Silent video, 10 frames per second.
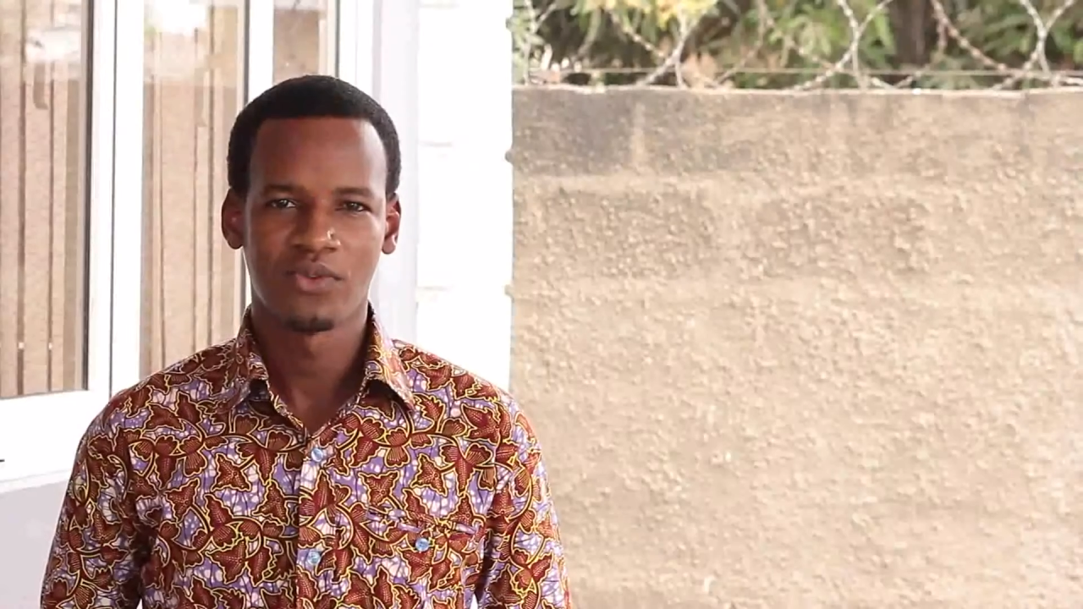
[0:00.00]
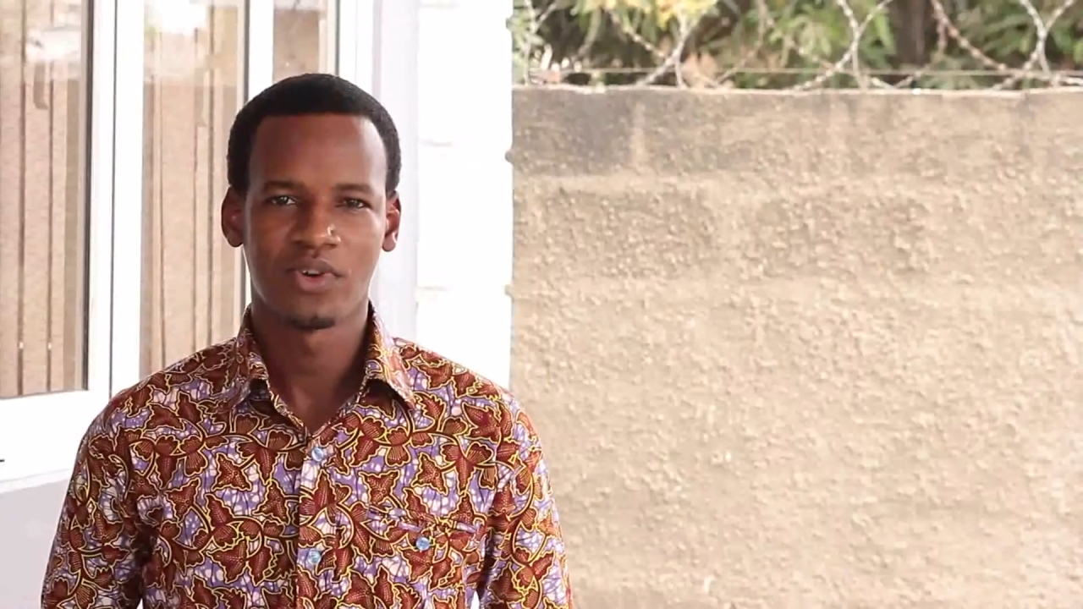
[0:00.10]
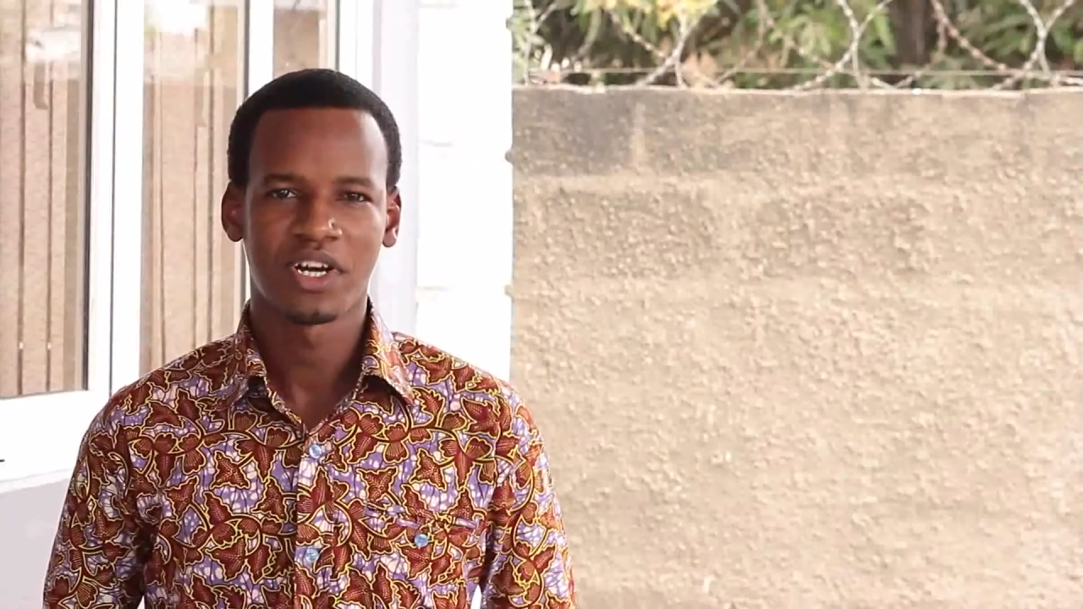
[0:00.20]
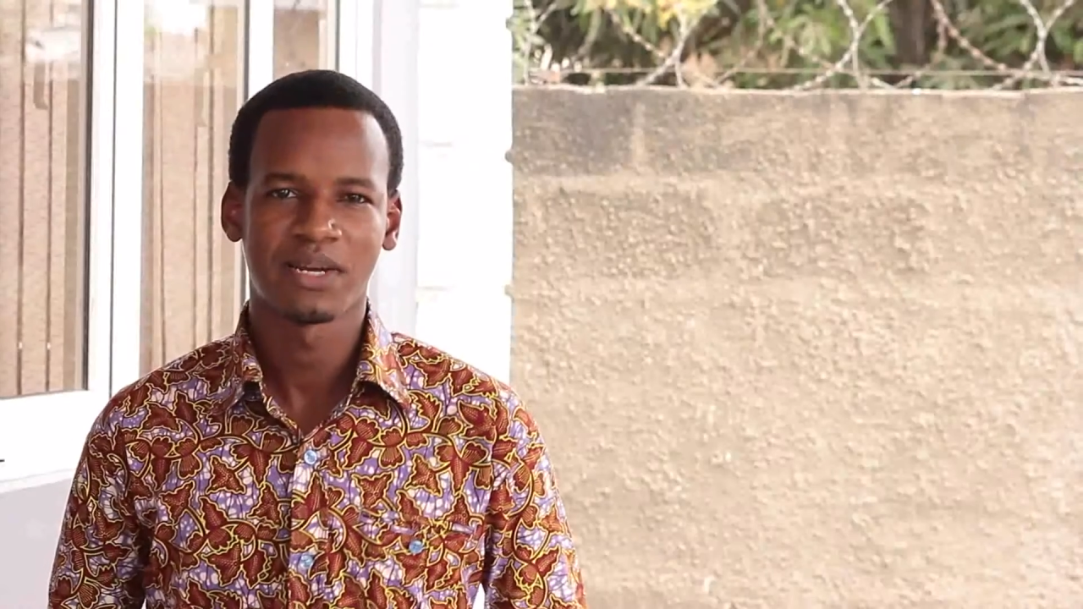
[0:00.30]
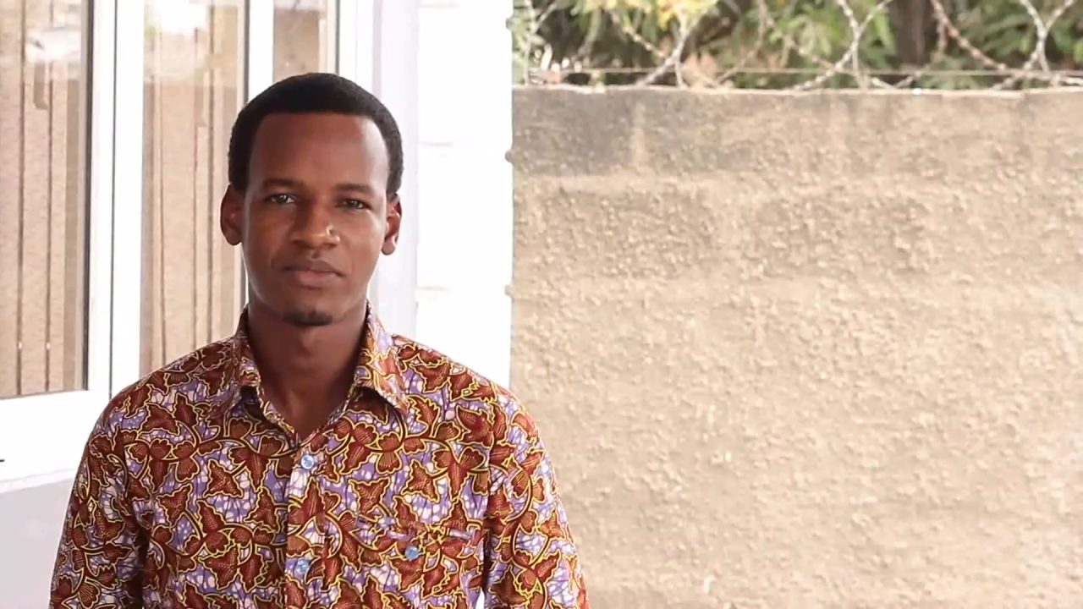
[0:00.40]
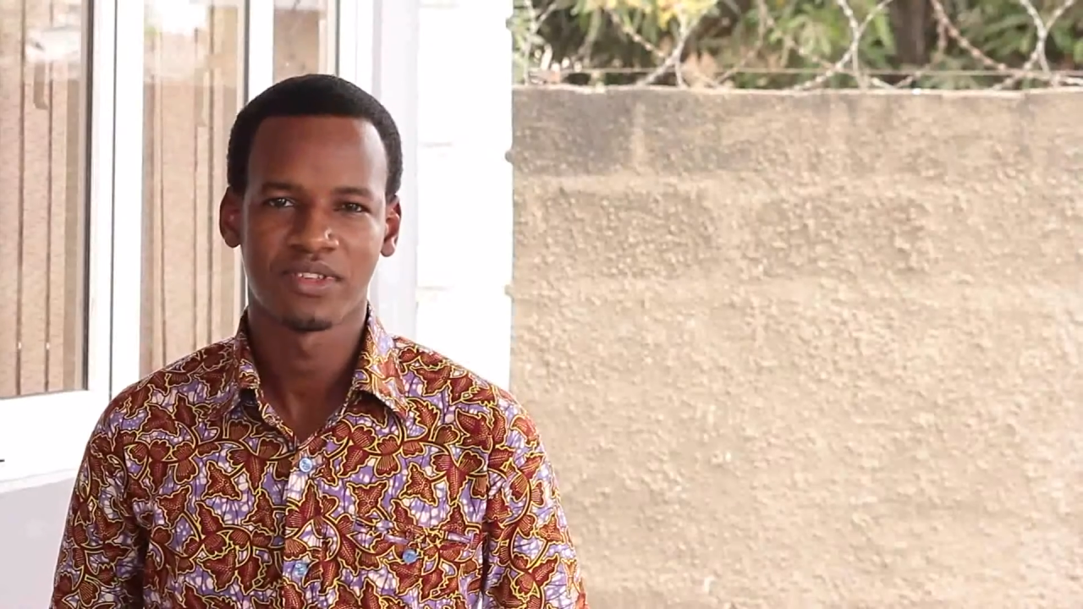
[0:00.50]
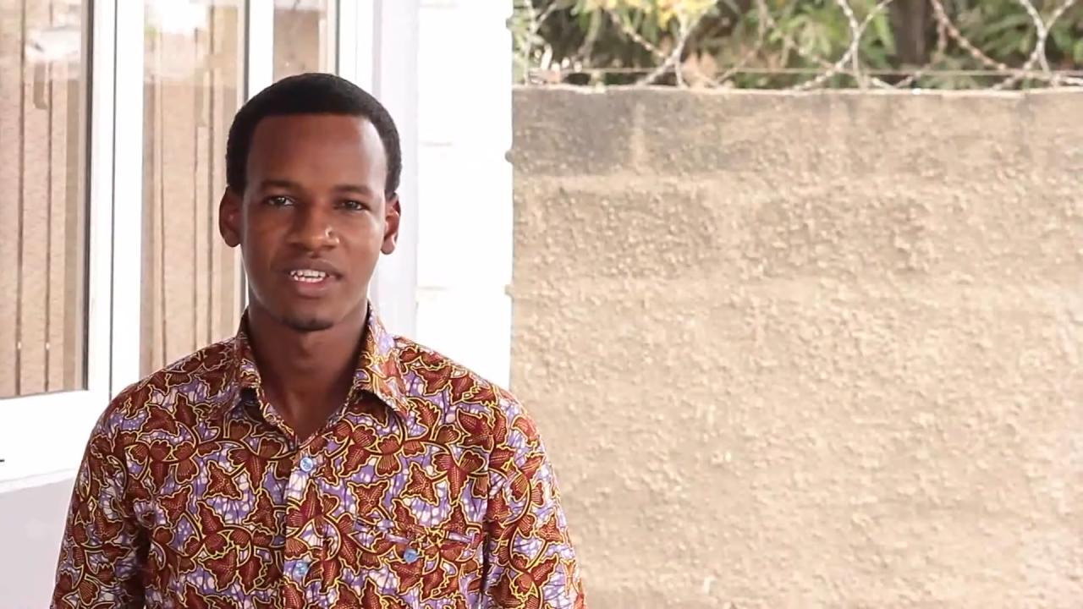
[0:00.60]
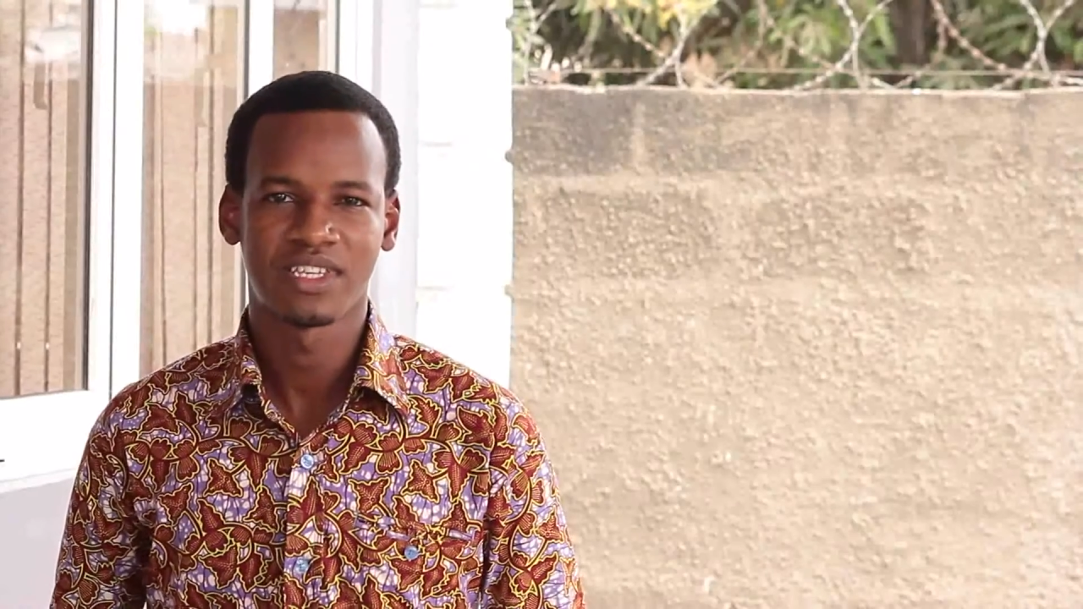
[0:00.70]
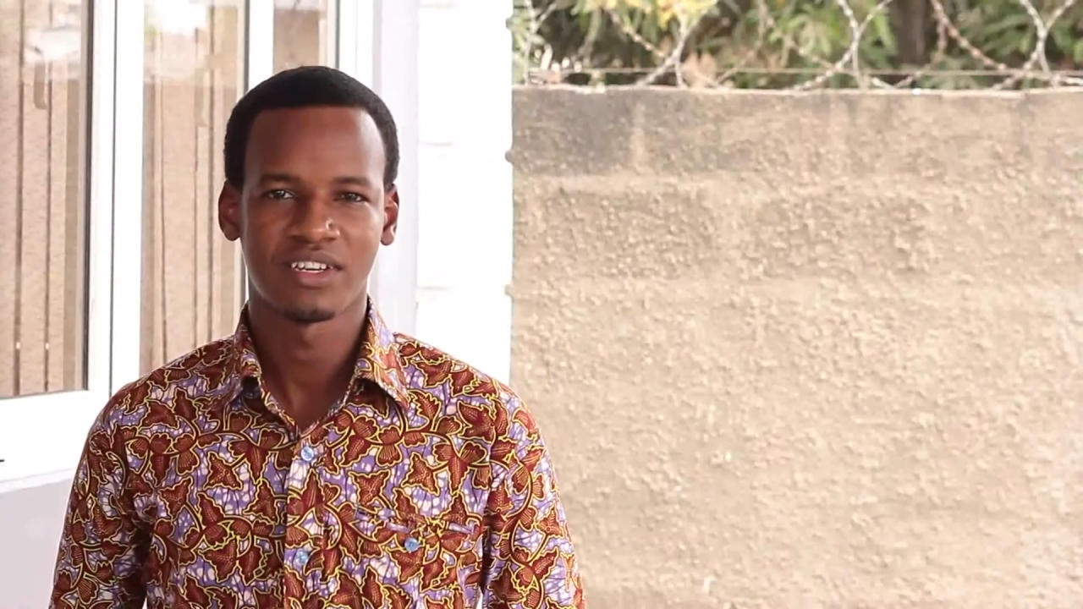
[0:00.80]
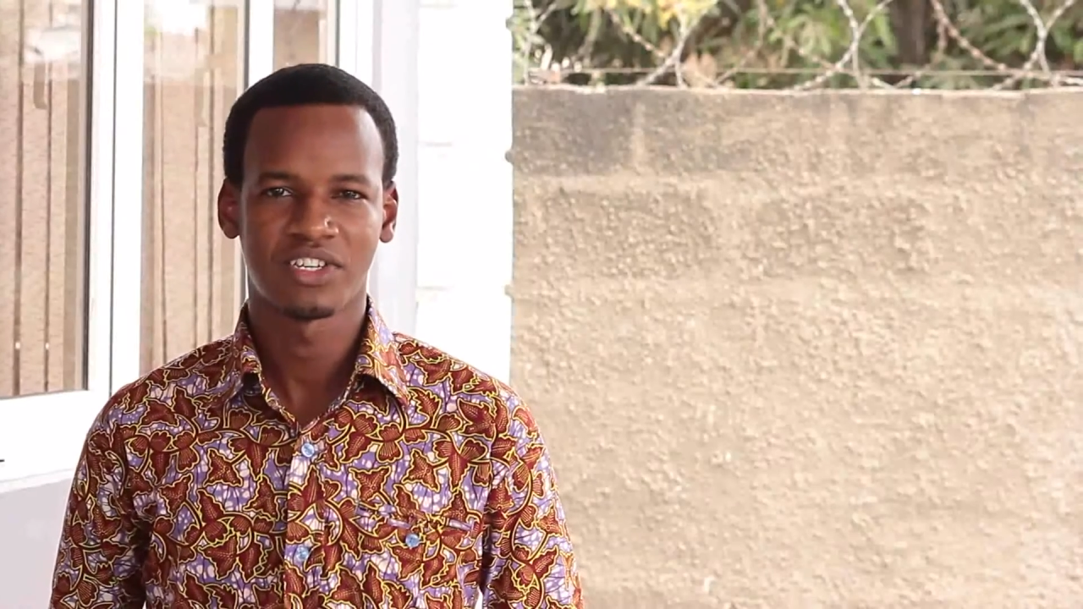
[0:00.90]
and welcome to
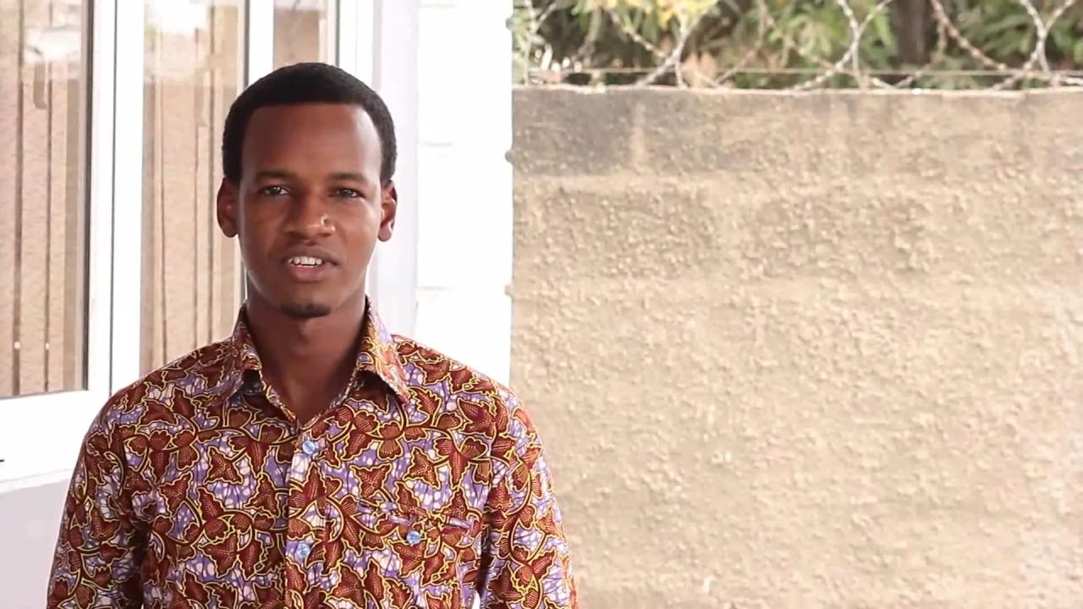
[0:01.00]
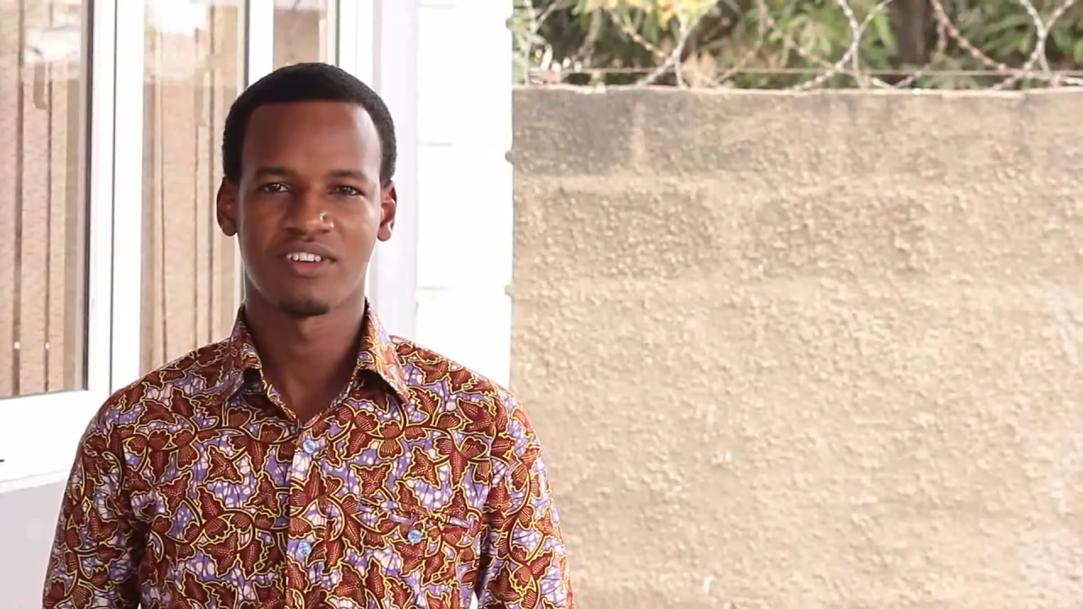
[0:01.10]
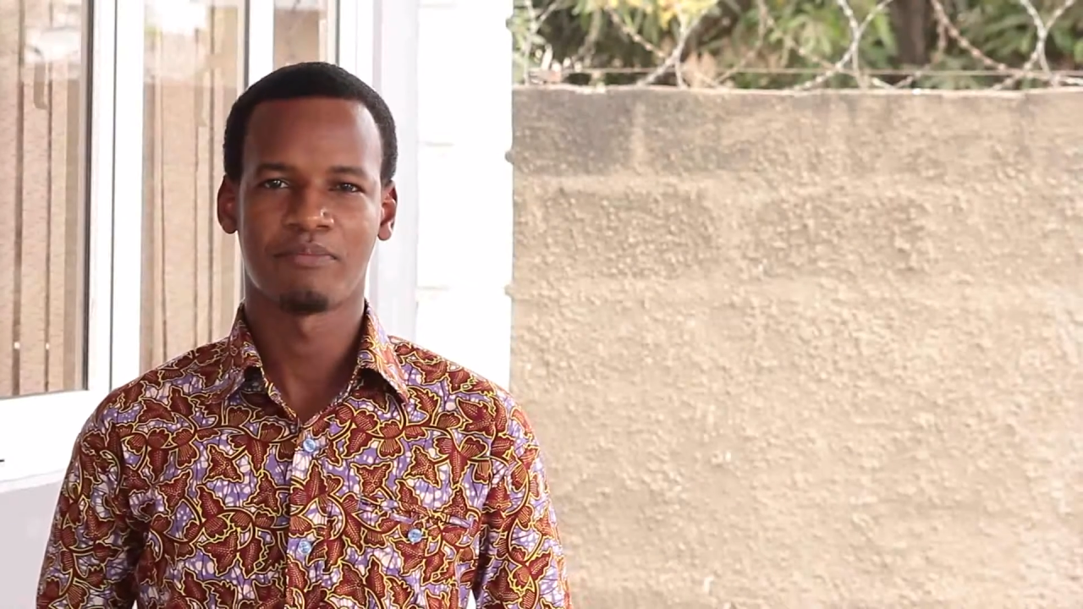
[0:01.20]
this edition